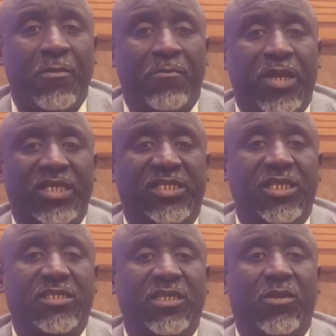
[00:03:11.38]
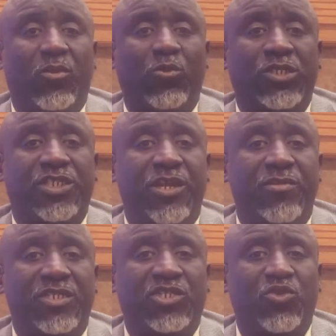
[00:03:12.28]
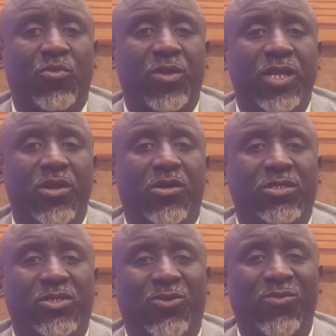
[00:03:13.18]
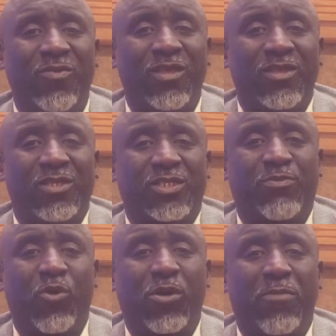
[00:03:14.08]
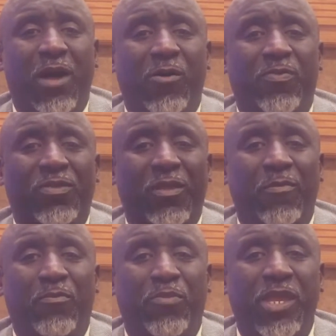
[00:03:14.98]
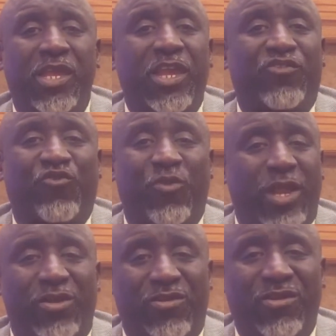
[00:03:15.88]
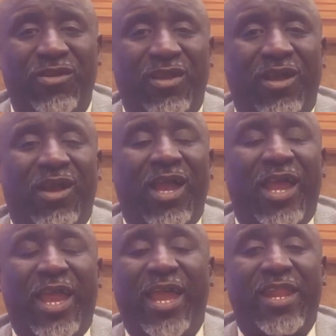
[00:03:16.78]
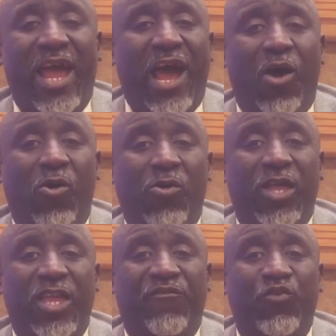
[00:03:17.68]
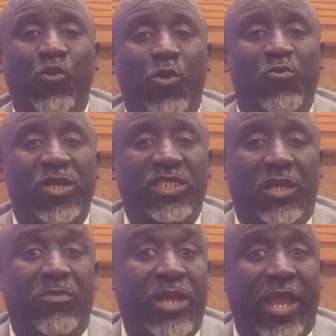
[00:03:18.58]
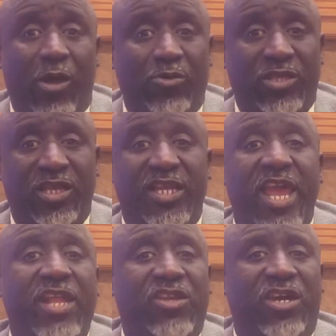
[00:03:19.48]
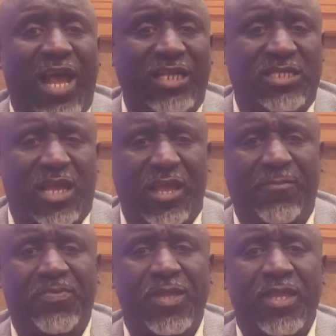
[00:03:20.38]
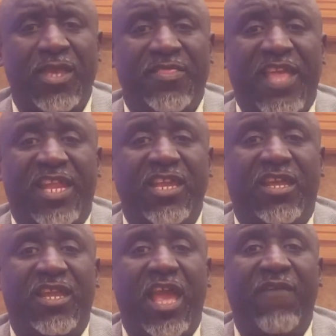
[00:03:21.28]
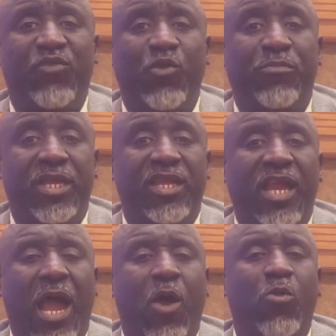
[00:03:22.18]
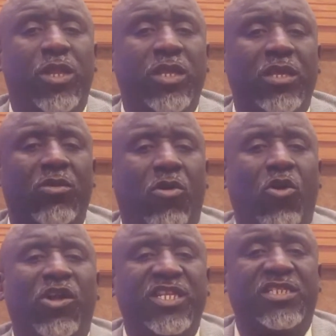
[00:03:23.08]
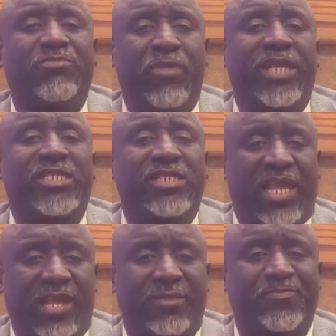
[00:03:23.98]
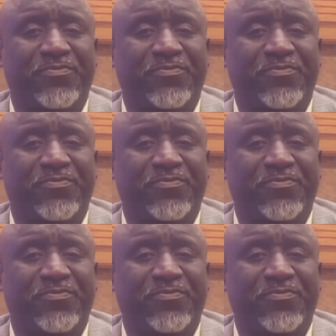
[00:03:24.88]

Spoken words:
But as Zig Ziglar was sharing his story, he also spoke about being a trainer and how if you were reasonably healthy and had good eyesight, that he could have you beating Howard Hill on his best day